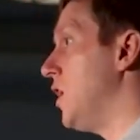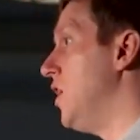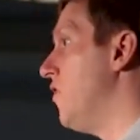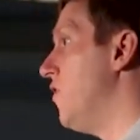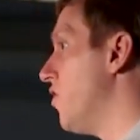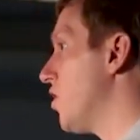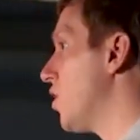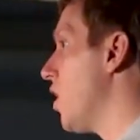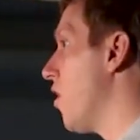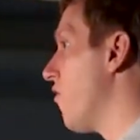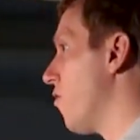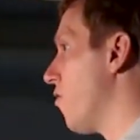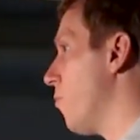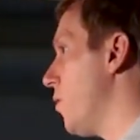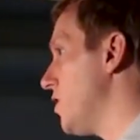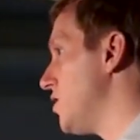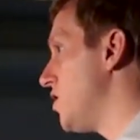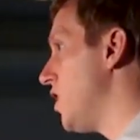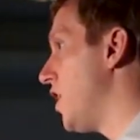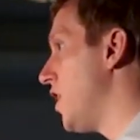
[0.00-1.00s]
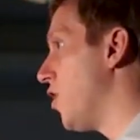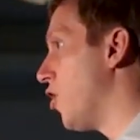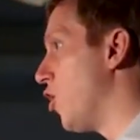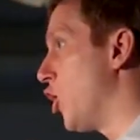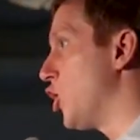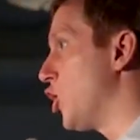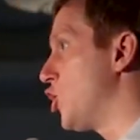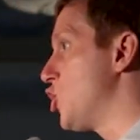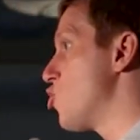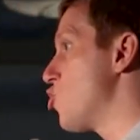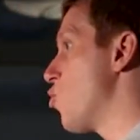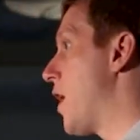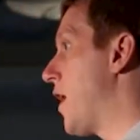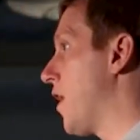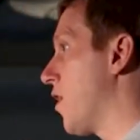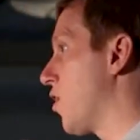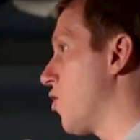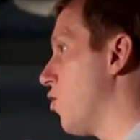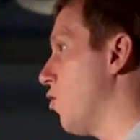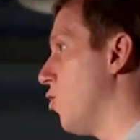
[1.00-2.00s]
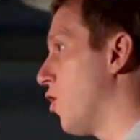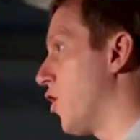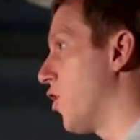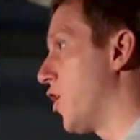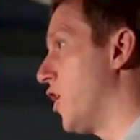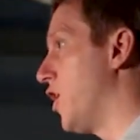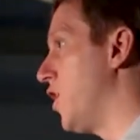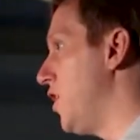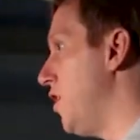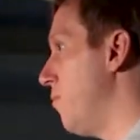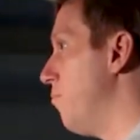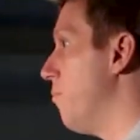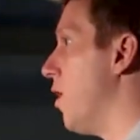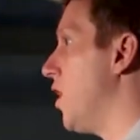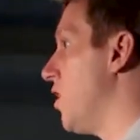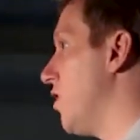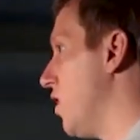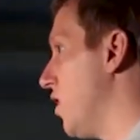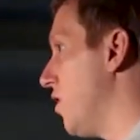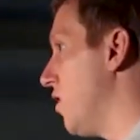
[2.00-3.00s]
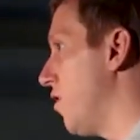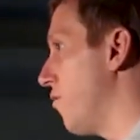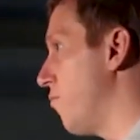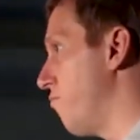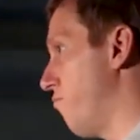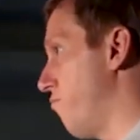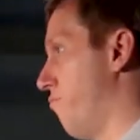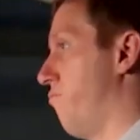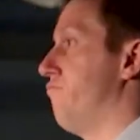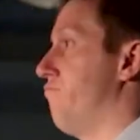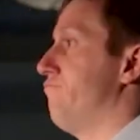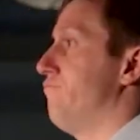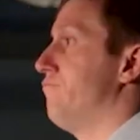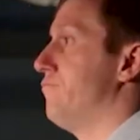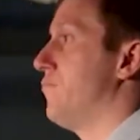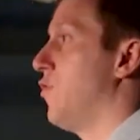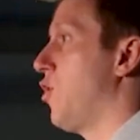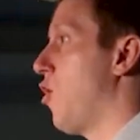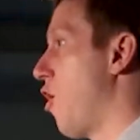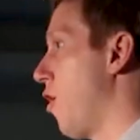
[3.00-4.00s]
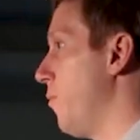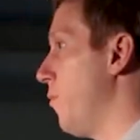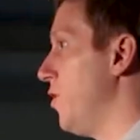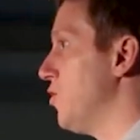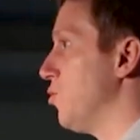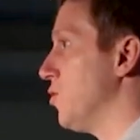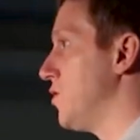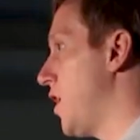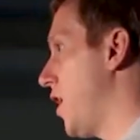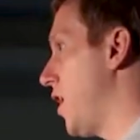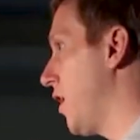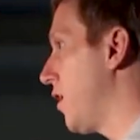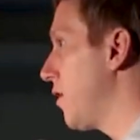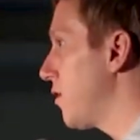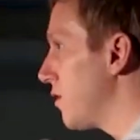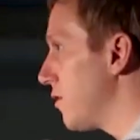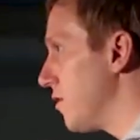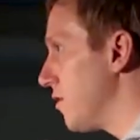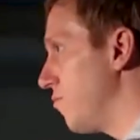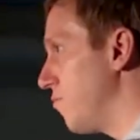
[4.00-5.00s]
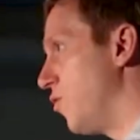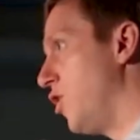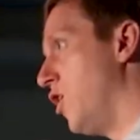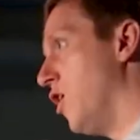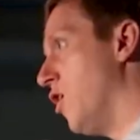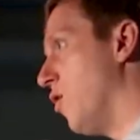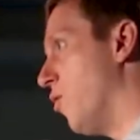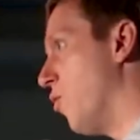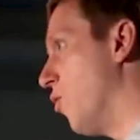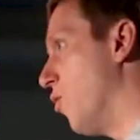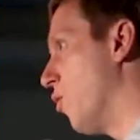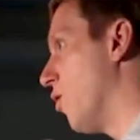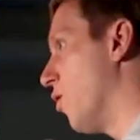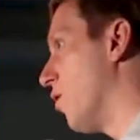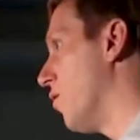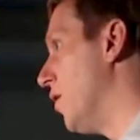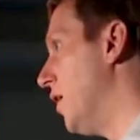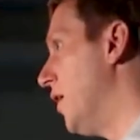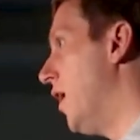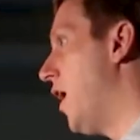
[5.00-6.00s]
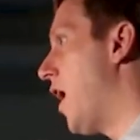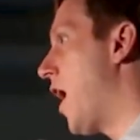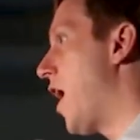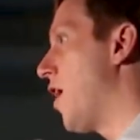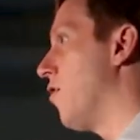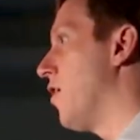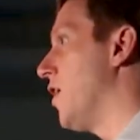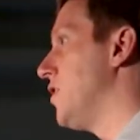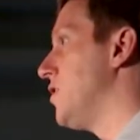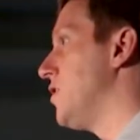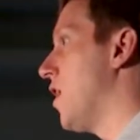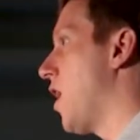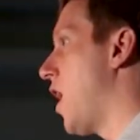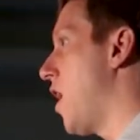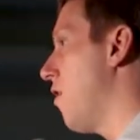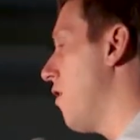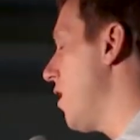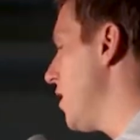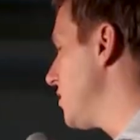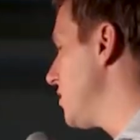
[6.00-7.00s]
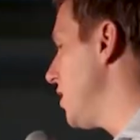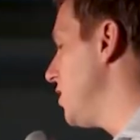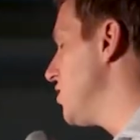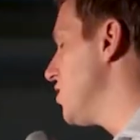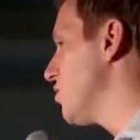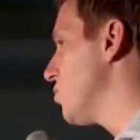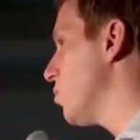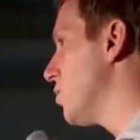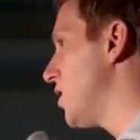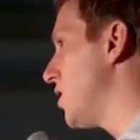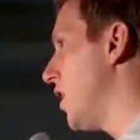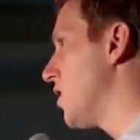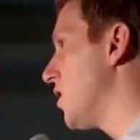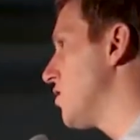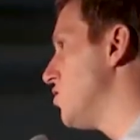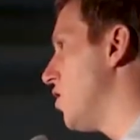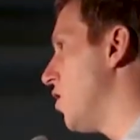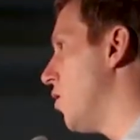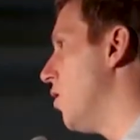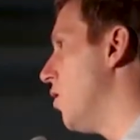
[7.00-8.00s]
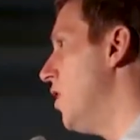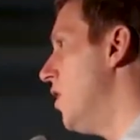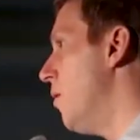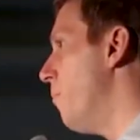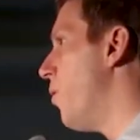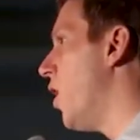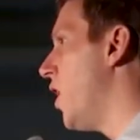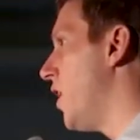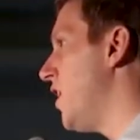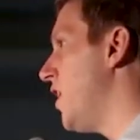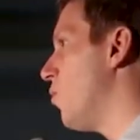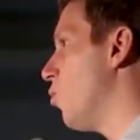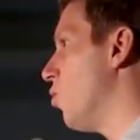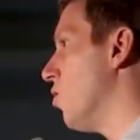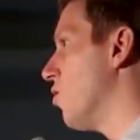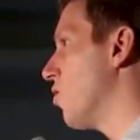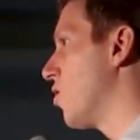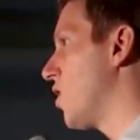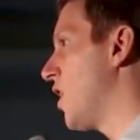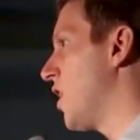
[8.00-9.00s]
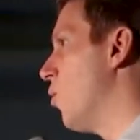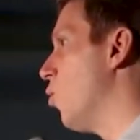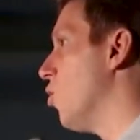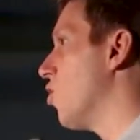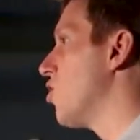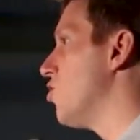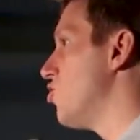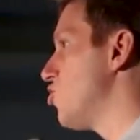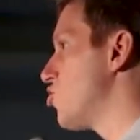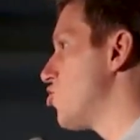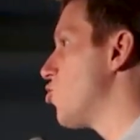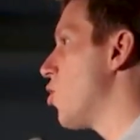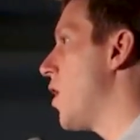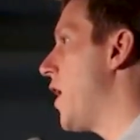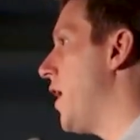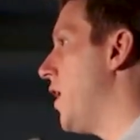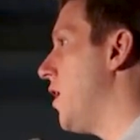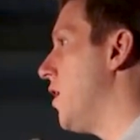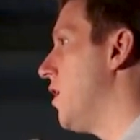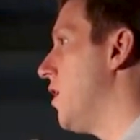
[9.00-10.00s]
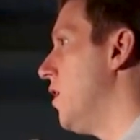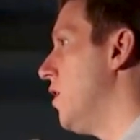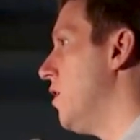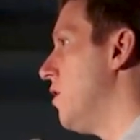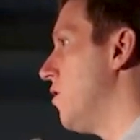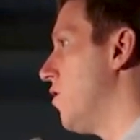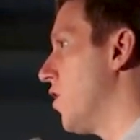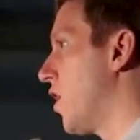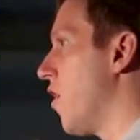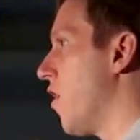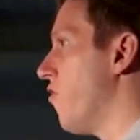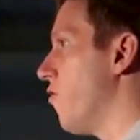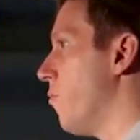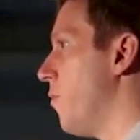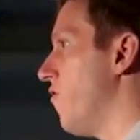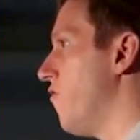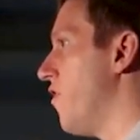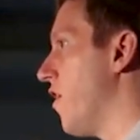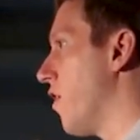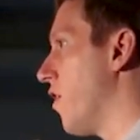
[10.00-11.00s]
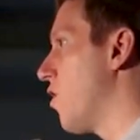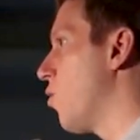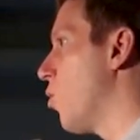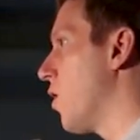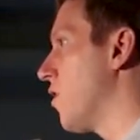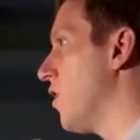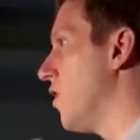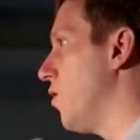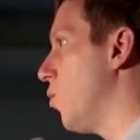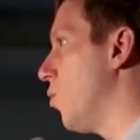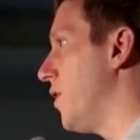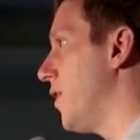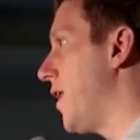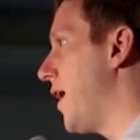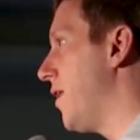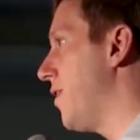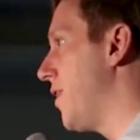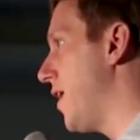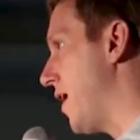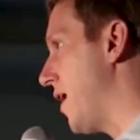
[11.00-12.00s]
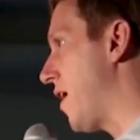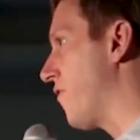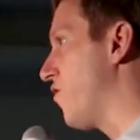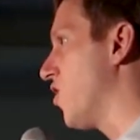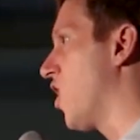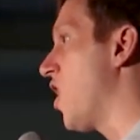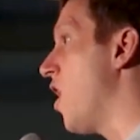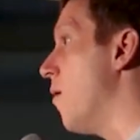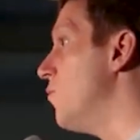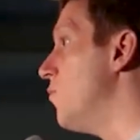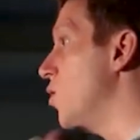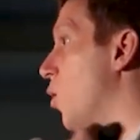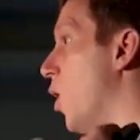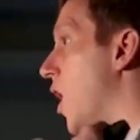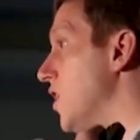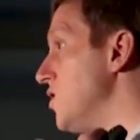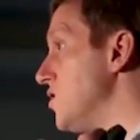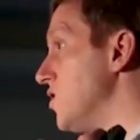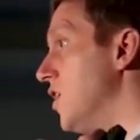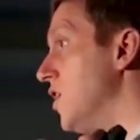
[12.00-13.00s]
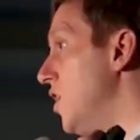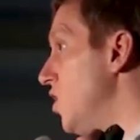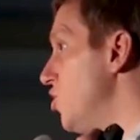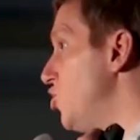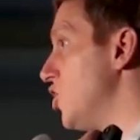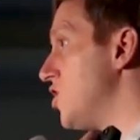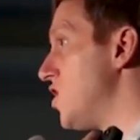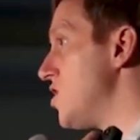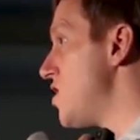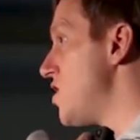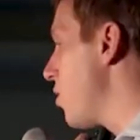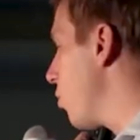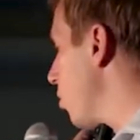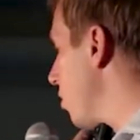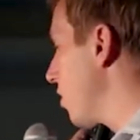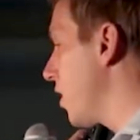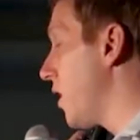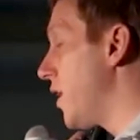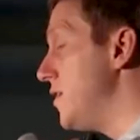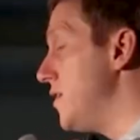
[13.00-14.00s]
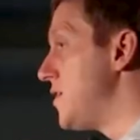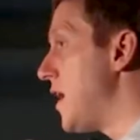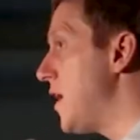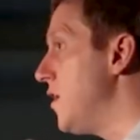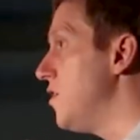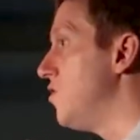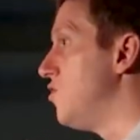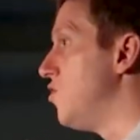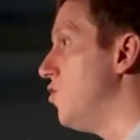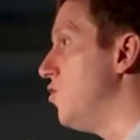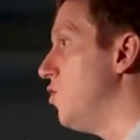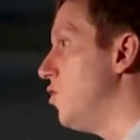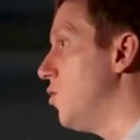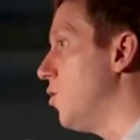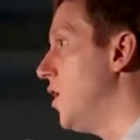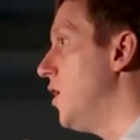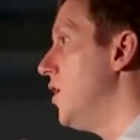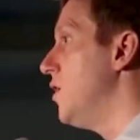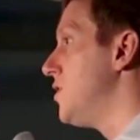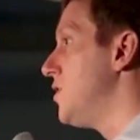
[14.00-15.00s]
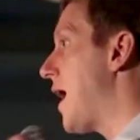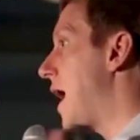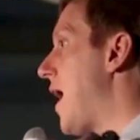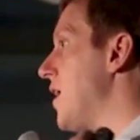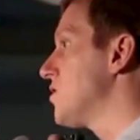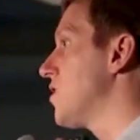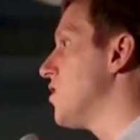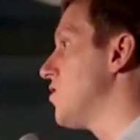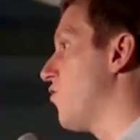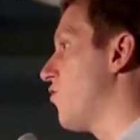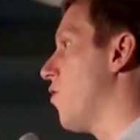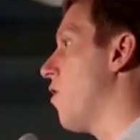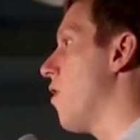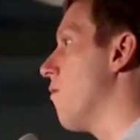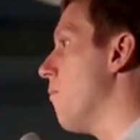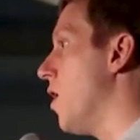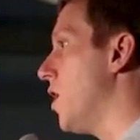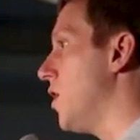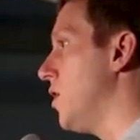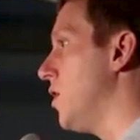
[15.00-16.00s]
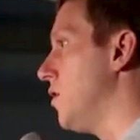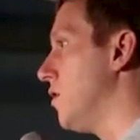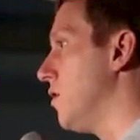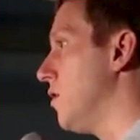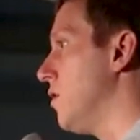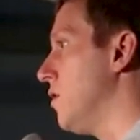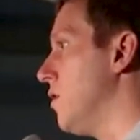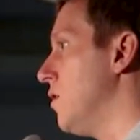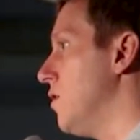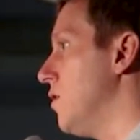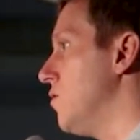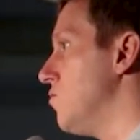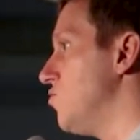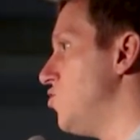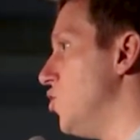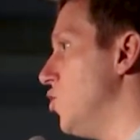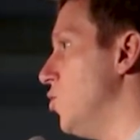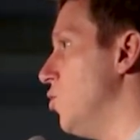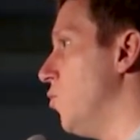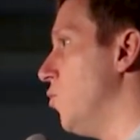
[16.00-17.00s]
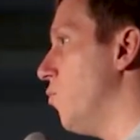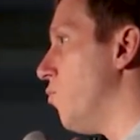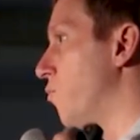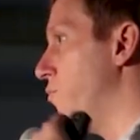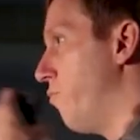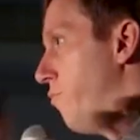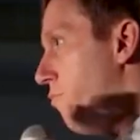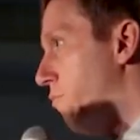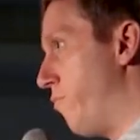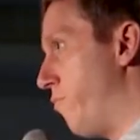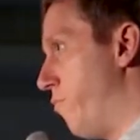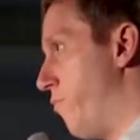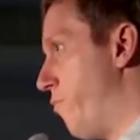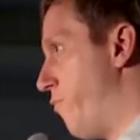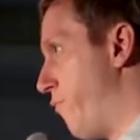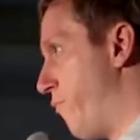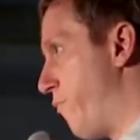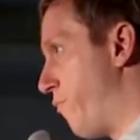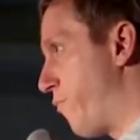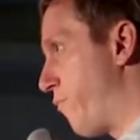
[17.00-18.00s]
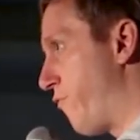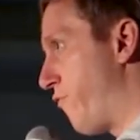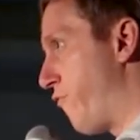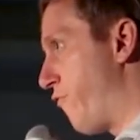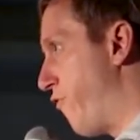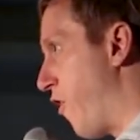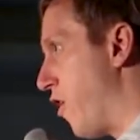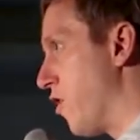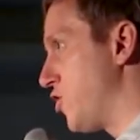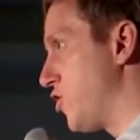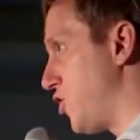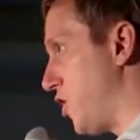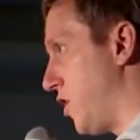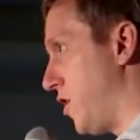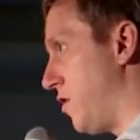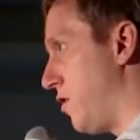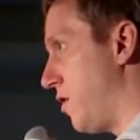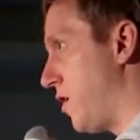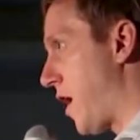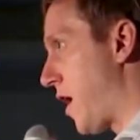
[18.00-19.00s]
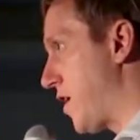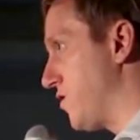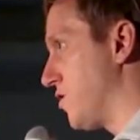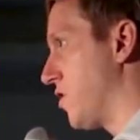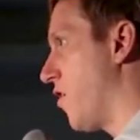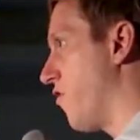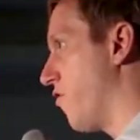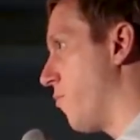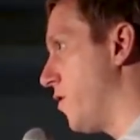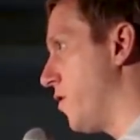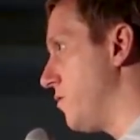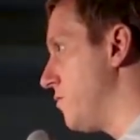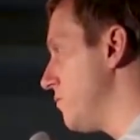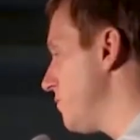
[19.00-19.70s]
Even governments that are tyrannical are going to need money that armies will take, or IRS agents will take. So, but it will constrain the government very quickly when they then have to come to us, just as they were intended to do, to ask us for our money to function as a government.